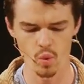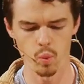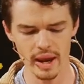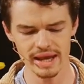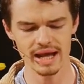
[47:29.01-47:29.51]

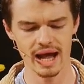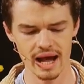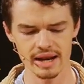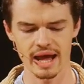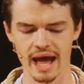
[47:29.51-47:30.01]
we
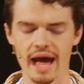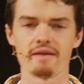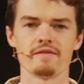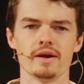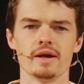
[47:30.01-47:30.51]
can't
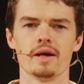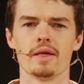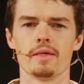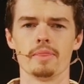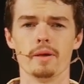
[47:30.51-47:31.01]
have
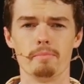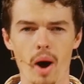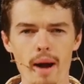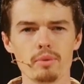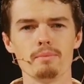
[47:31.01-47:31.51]
the
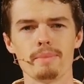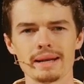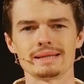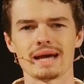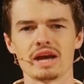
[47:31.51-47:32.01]
Bible
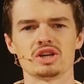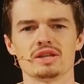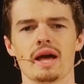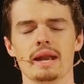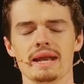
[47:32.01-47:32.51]

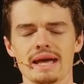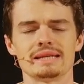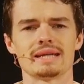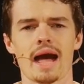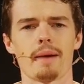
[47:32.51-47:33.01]
meditation that
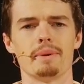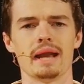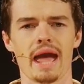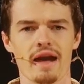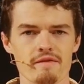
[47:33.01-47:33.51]
needs to
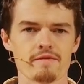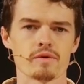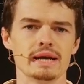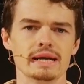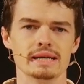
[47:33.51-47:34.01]
happen
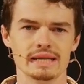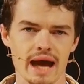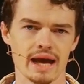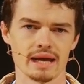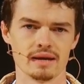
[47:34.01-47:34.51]
every
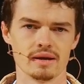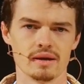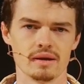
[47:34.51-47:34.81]
day.